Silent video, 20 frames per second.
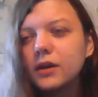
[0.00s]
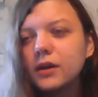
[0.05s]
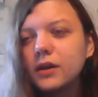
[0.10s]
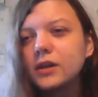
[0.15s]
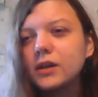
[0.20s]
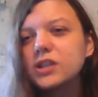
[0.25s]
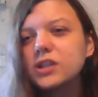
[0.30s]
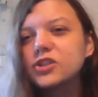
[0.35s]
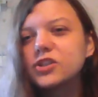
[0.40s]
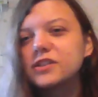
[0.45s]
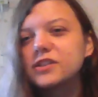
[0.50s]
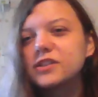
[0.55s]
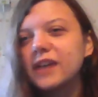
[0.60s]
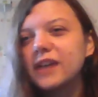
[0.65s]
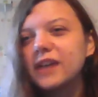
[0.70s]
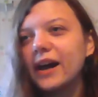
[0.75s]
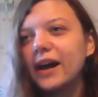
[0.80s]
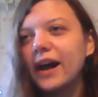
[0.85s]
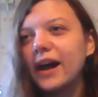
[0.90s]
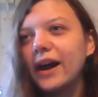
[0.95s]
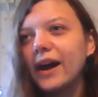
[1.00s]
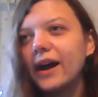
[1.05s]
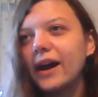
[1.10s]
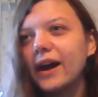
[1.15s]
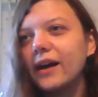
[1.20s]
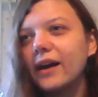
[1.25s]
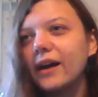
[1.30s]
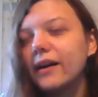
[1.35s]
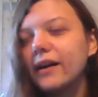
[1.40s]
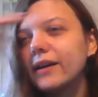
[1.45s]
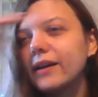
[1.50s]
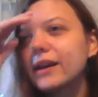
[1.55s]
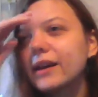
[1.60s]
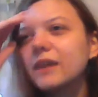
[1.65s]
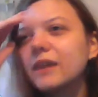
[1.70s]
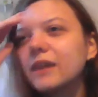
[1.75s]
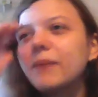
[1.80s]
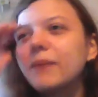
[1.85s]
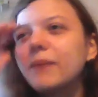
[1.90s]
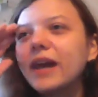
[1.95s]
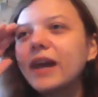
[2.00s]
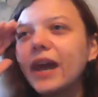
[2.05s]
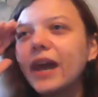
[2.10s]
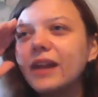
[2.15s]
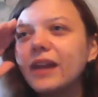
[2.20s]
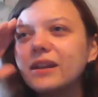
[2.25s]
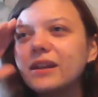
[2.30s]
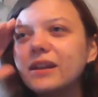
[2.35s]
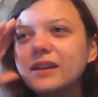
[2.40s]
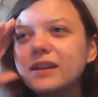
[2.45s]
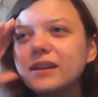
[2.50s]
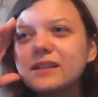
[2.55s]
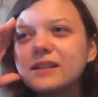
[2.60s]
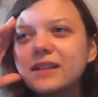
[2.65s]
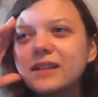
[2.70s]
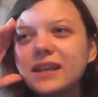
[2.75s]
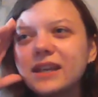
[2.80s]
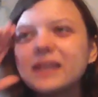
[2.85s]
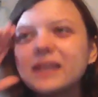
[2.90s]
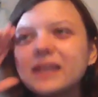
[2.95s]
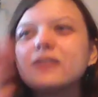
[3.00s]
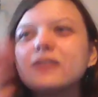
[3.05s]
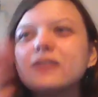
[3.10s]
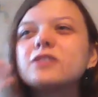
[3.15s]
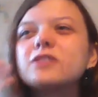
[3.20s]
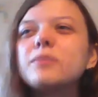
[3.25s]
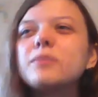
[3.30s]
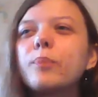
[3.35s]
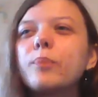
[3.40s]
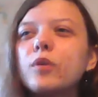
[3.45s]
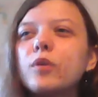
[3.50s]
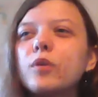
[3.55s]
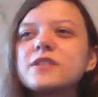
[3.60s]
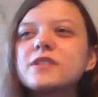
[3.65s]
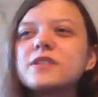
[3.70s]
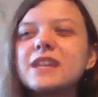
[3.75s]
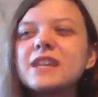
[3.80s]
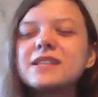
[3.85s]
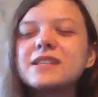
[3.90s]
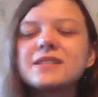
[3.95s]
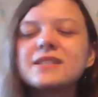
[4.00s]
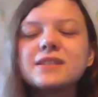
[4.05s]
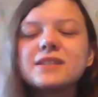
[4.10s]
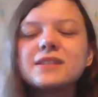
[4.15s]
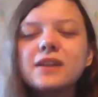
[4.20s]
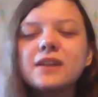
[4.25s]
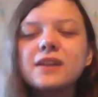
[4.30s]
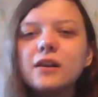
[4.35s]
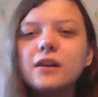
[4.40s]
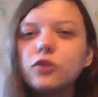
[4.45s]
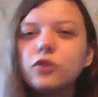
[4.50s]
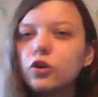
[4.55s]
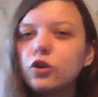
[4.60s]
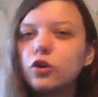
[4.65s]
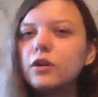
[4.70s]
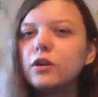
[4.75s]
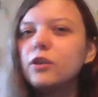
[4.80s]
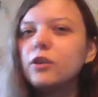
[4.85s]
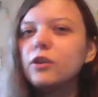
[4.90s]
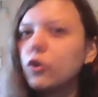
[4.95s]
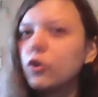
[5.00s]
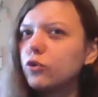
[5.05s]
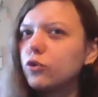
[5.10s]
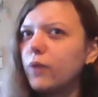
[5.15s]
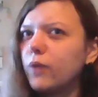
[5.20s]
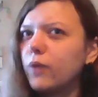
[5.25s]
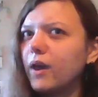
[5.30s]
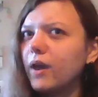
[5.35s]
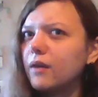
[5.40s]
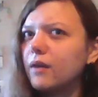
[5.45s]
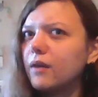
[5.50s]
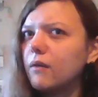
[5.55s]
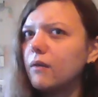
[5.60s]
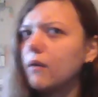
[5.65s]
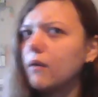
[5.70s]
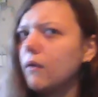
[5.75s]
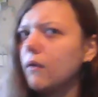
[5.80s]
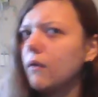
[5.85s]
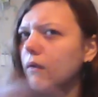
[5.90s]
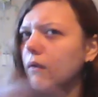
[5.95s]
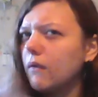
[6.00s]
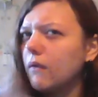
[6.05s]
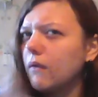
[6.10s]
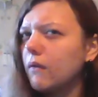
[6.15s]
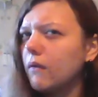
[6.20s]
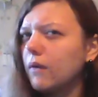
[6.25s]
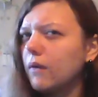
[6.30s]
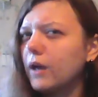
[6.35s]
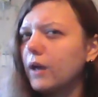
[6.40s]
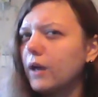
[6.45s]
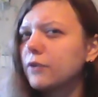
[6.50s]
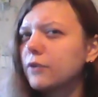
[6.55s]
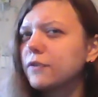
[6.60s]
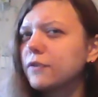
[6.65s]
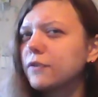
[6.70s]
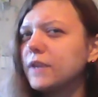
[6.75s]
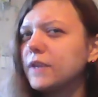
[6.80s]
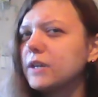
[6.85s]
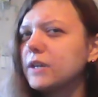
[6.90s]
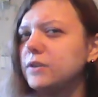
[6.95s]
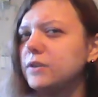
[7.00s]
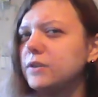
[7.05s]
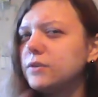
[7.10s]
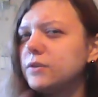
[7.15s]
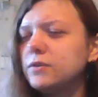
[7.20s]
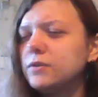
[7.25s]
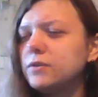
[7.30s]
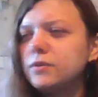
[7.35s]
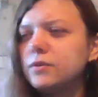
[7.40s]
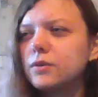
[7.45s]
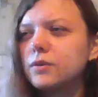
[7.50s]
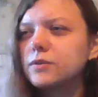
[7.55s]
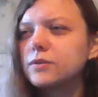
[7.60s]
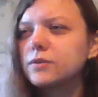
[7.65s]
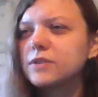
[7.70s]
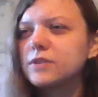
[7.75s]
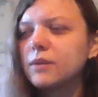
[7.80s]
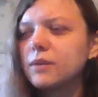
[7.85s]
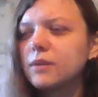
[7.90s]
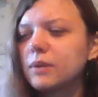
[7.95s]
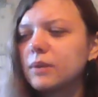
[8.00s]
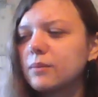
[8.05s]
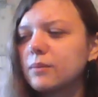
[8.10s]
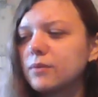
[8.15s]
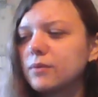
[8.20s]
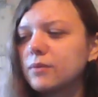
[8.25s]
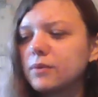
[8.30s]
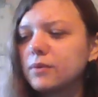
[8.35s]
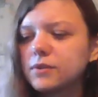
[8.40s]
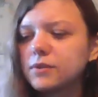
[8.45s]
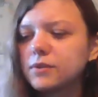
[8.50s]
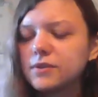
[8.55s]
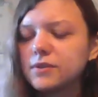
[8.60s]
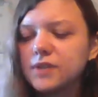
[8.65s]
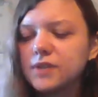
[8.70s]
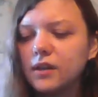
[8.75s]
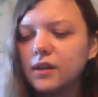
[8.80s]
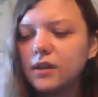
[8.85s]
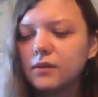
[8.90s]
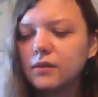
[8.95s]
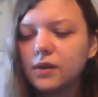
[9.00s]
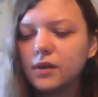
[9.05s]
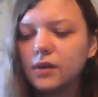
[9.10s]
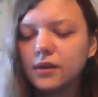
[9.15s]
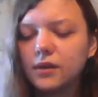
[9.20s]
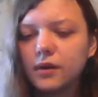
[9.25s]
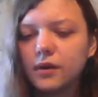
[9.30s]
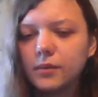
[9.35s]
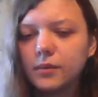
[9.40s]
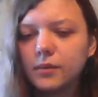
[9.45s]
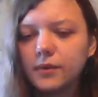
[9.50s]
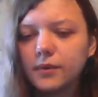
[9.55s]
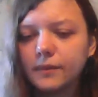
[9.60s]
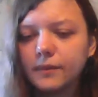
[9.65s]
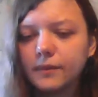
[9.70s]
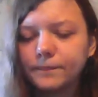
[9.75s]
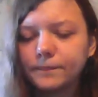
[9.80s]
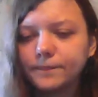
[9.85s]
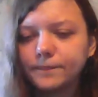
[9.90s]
It's just that, like in my head, it doesn't process in the good way. I don't think you understand what I want to say right there, but